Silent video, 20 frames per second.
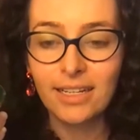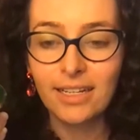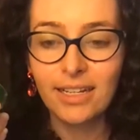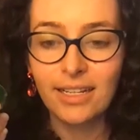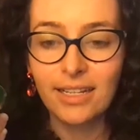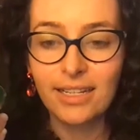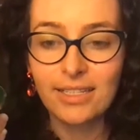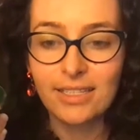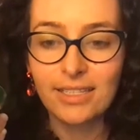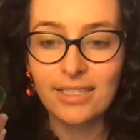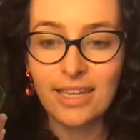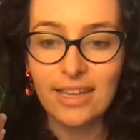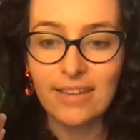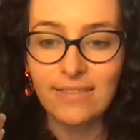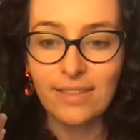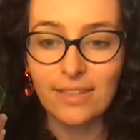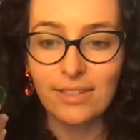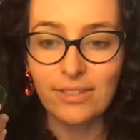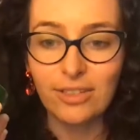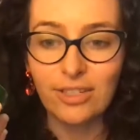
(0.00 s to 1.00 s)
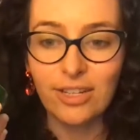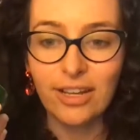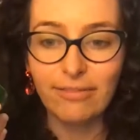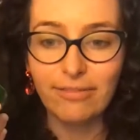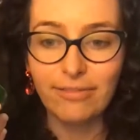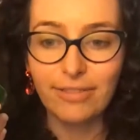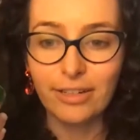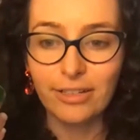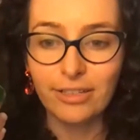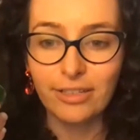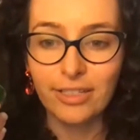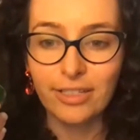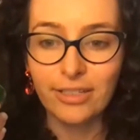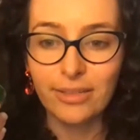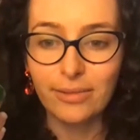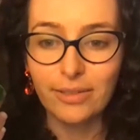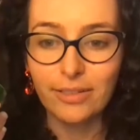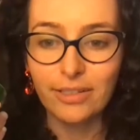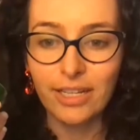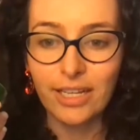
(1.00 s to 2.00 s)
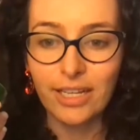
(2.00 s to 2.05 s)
Let's see if this chat function is working.